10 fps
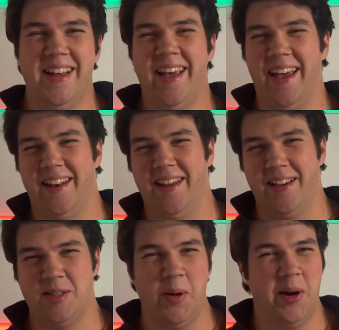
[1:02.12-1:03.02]
and
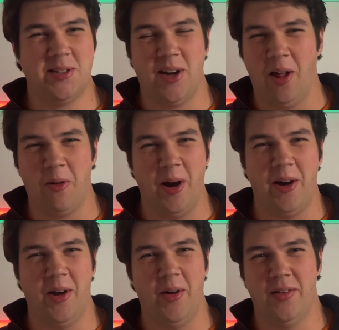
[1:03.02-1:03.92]
experienced
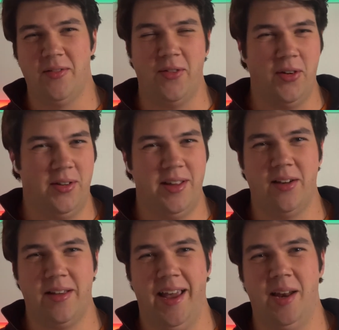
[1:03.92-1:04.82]
Colorado and full
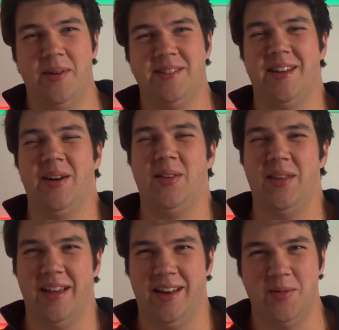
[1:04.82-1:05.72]
legal cannabis and
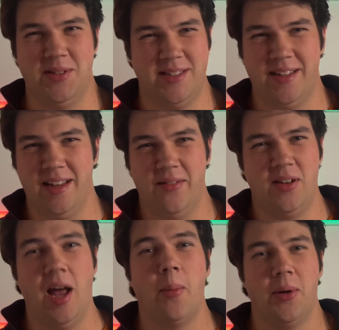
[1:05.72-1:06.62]
everything, and it was a
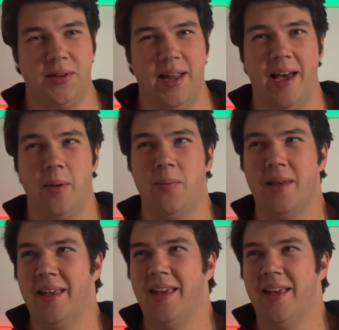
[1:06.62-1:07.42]
phenomenal time.